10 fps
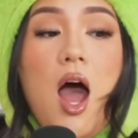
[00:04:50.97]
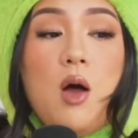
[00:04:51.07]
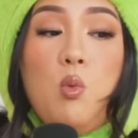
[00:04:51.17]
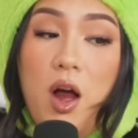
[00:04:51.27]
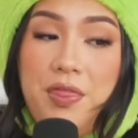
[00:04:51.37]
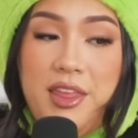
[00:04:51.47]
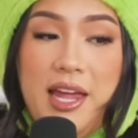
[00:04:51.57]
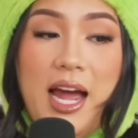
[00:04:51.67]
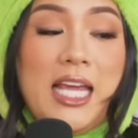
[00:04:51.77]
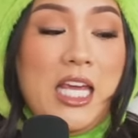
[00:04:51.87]
One
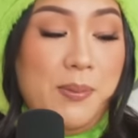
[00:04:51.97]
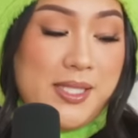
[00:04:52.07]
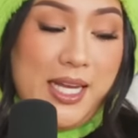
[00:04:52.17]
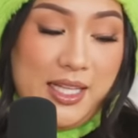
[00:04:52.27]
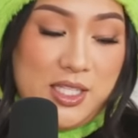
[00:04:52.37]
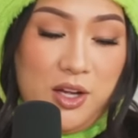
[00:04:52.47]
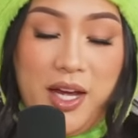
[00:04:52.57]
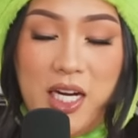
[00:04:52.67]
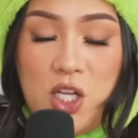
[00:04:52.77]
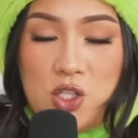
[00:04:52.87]
thing, I keep seeing this
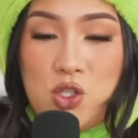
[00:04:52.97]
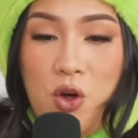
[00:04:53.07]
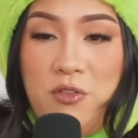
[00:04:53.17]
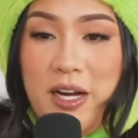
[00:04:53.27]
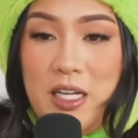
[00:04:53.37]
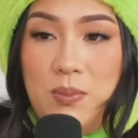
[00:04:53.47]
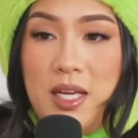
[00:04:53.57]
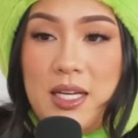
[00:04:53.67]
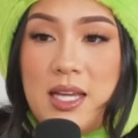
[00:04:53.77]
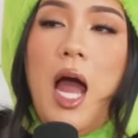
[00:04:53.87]
online and it's so funny
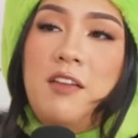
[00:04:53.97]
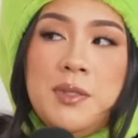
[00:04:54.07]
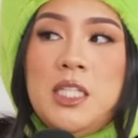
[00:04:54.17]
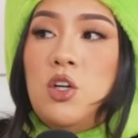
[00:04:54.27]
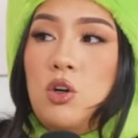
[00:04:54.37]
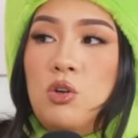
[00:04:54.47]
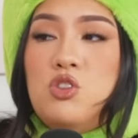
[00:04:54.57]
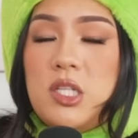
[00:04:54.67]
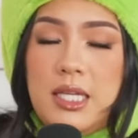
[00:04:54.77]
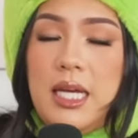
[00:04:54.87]
because I've been a girl who
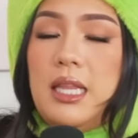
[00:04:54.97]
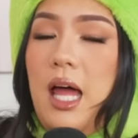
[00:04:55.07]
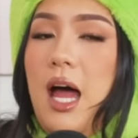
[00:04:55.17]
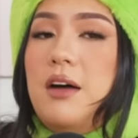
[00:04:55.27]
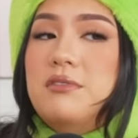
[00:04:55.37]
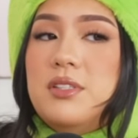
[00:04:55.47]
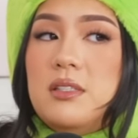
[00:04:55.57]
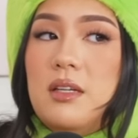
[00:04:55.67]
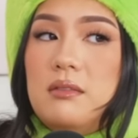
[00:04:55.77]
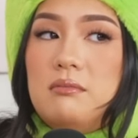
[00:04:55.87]
just like loves